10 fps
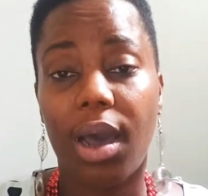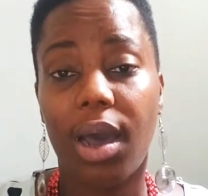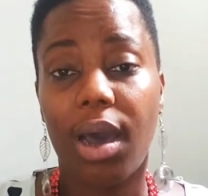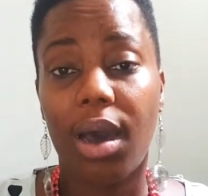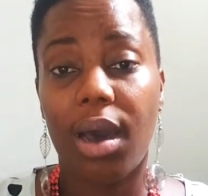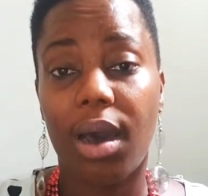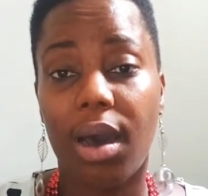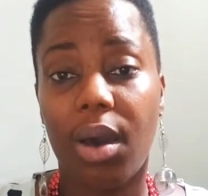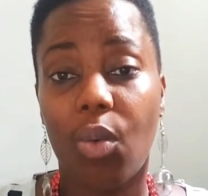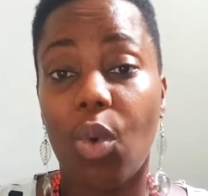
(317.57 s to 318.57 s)

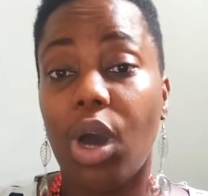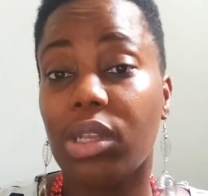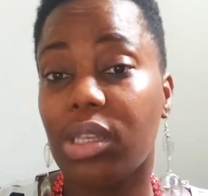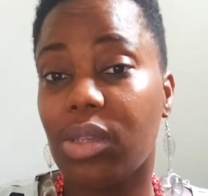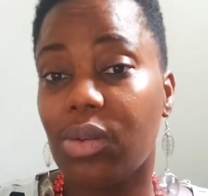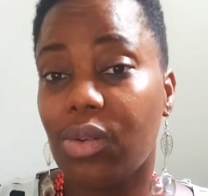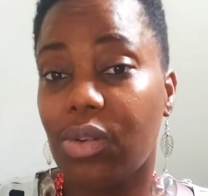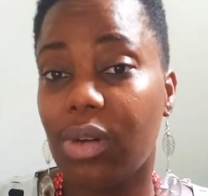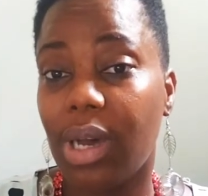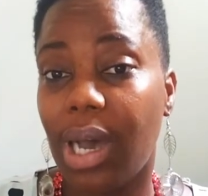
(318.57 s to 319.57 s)
want
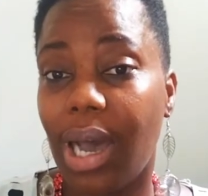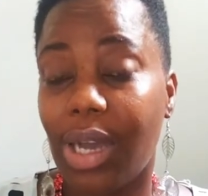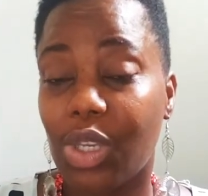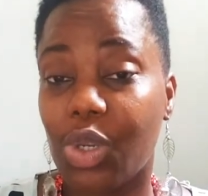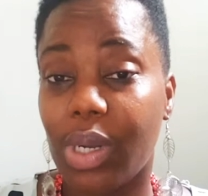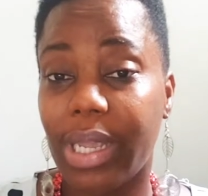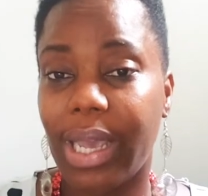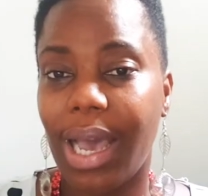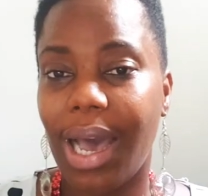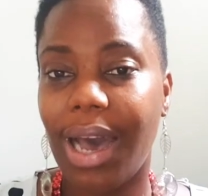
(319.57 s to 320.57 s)
to actually
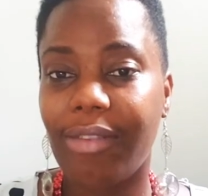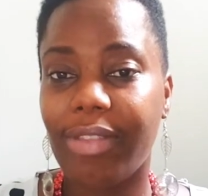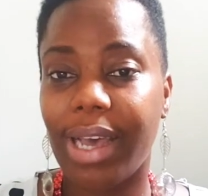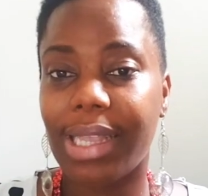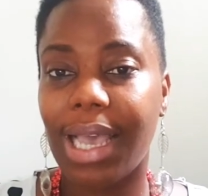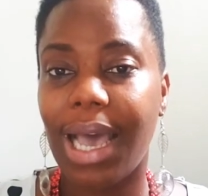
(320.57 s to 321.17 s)
have that